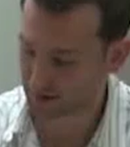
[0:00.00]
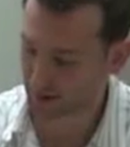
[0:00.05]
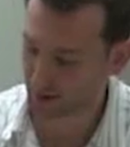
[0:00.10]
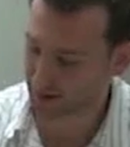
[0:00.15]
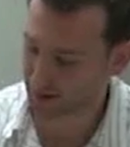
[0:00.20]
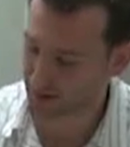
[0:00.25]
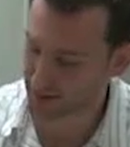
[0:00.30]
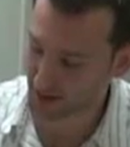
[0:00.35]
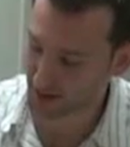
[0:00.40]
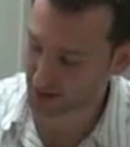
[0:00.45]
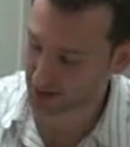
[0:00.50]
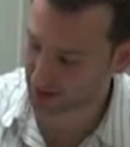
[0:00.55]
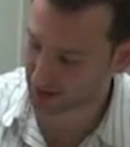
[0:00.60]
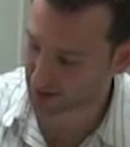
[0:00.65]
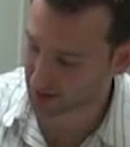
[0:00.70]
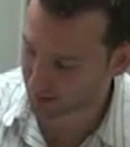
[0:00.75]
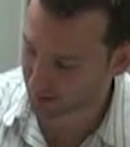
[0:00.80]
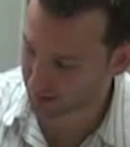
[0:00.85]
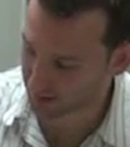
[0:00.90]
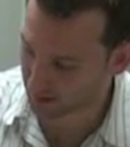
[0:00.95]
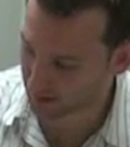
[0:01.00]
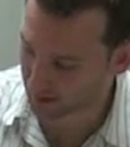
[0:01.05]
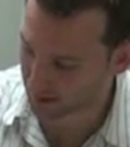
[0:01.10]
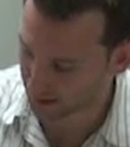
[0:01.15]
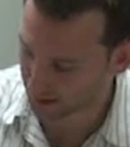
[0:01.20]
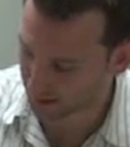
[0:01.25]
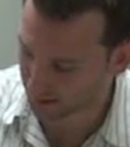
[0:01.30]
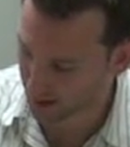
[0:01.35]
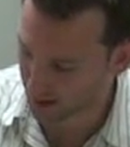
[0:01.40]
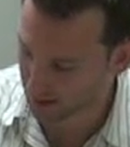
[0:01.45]
So you mentioned you're
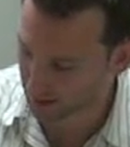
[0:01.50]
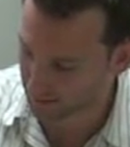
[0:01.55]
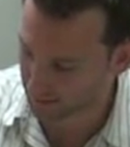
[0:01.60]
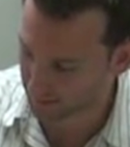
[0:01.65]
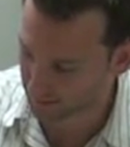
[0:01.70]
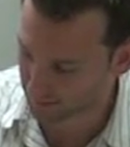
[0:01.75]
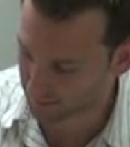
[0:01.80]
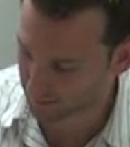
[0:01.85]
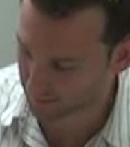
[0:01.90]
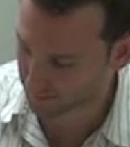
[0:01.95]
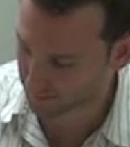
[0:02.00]
30, right?